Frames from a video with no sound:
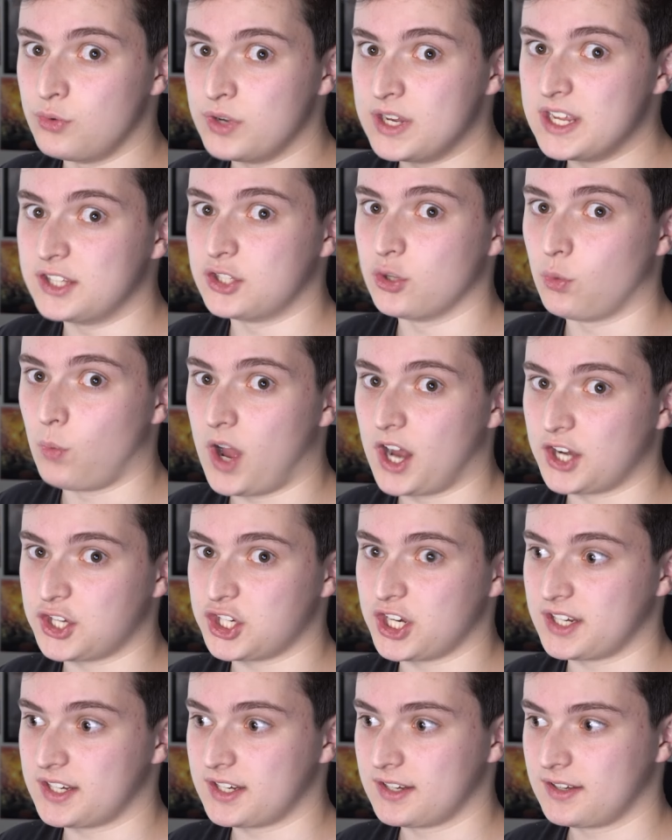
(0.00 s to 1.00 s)
need to watch
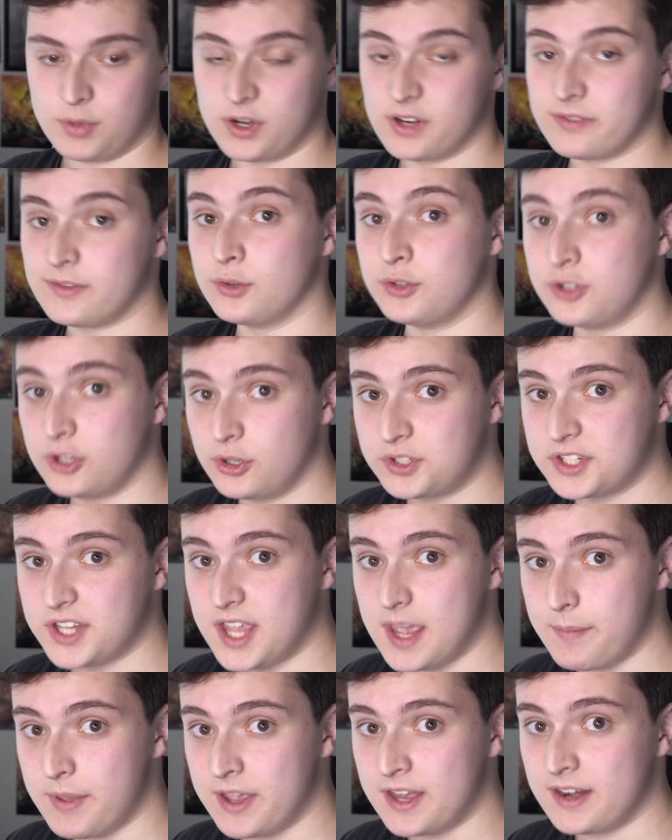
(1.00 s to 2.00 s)
it. But if you do
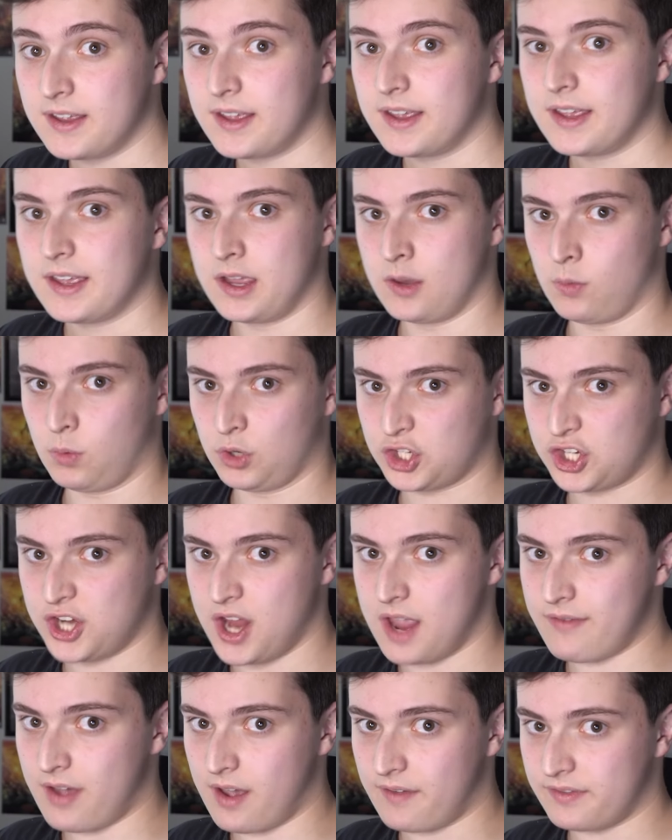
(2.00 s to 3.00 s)
skip it, it will
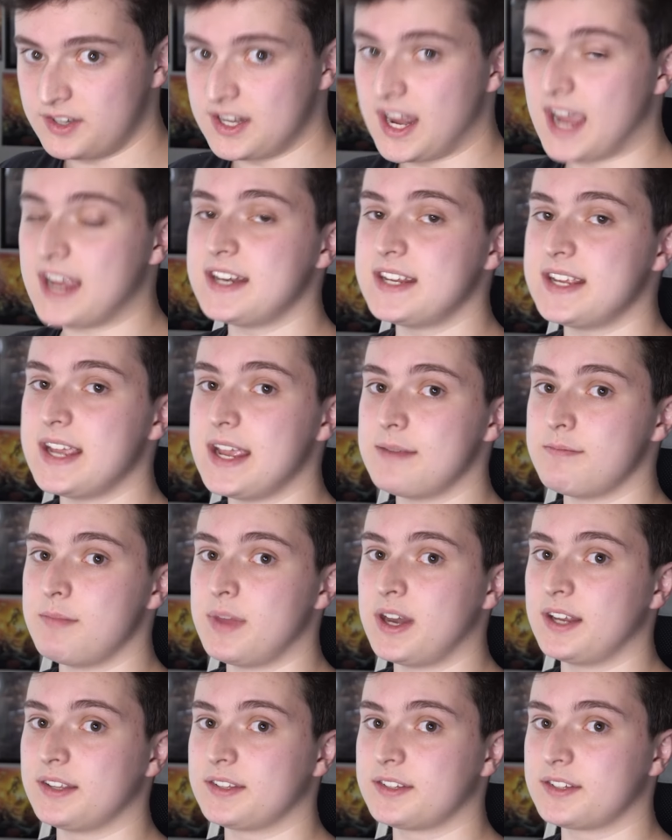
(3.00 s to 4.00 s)
shave off 98
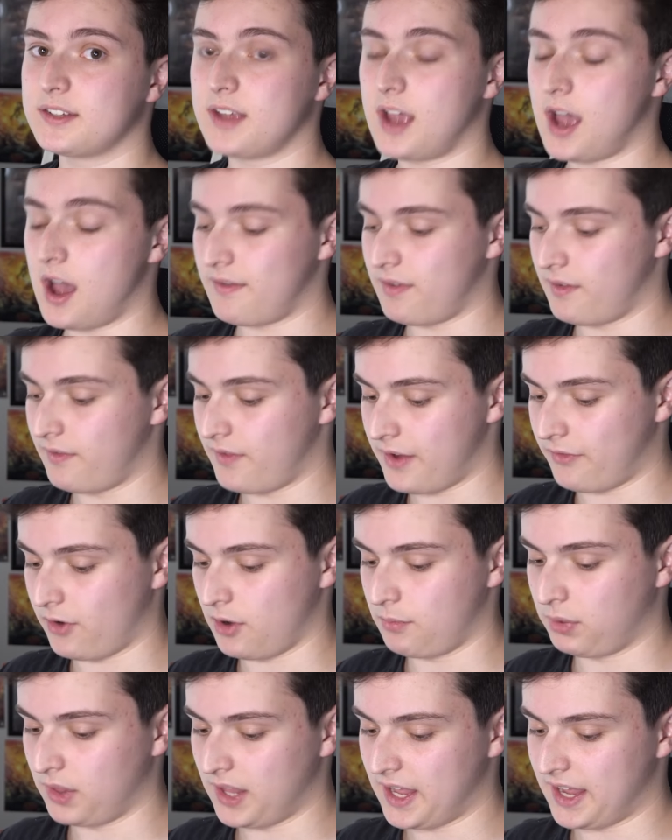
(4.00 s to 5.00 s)
minutes off of every
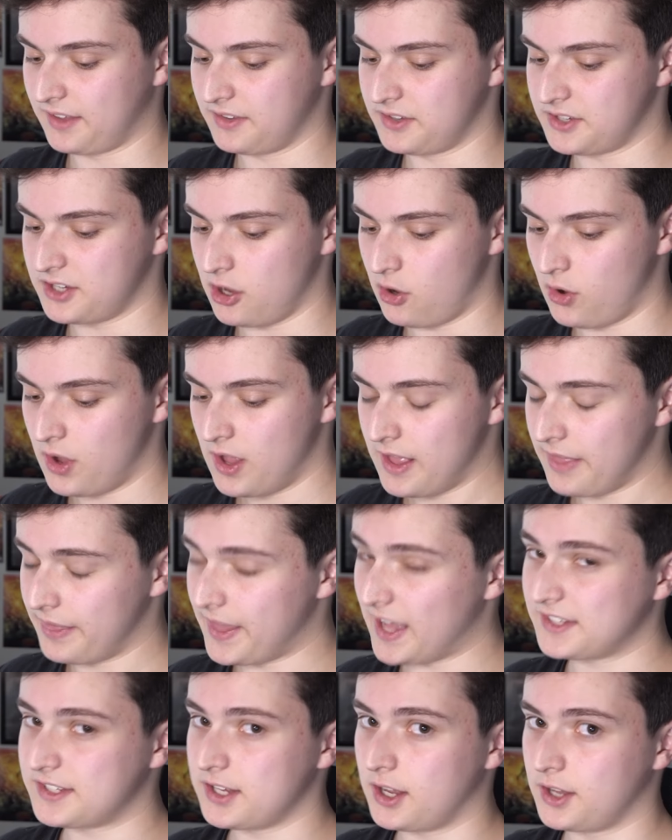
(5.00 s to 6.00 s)
plan, so
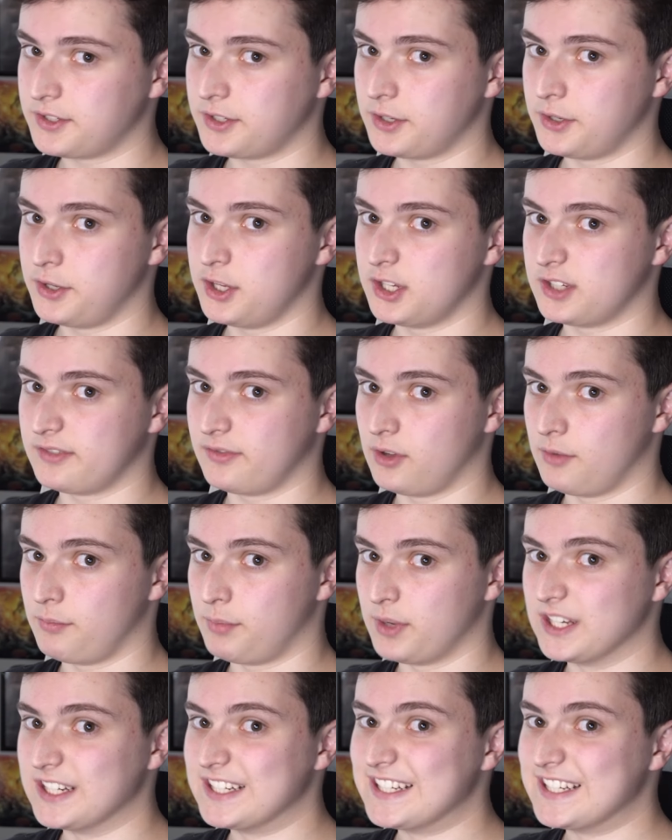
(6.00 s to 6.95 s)
that's also useful. But